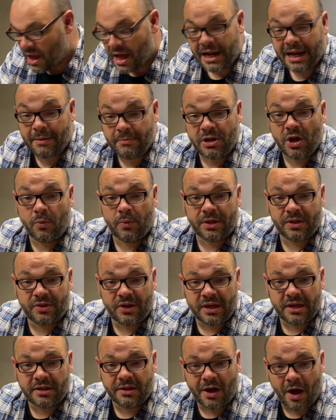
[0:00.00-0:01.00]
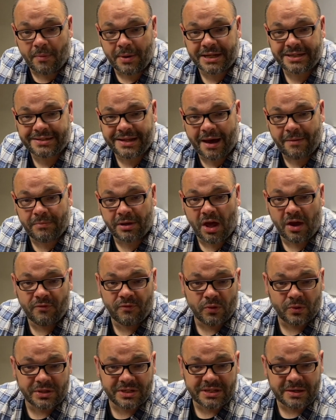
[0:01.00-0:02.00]
Let me know what you think in the comments down below. If
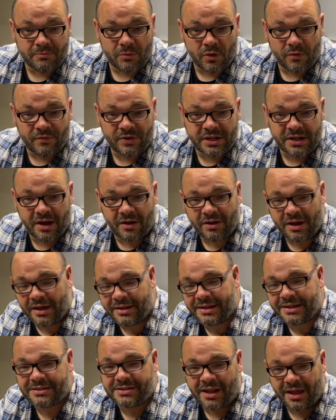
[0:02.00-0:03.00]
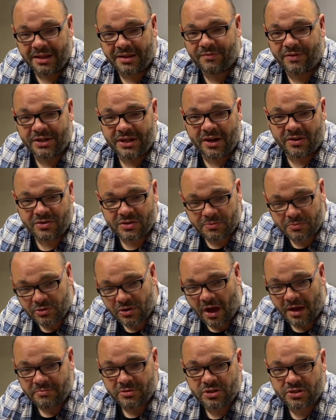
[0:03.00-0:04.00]
you want to see more video like this, like the video,
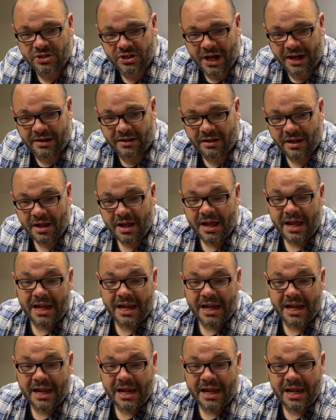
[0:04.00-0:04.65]
subscribe to the channel,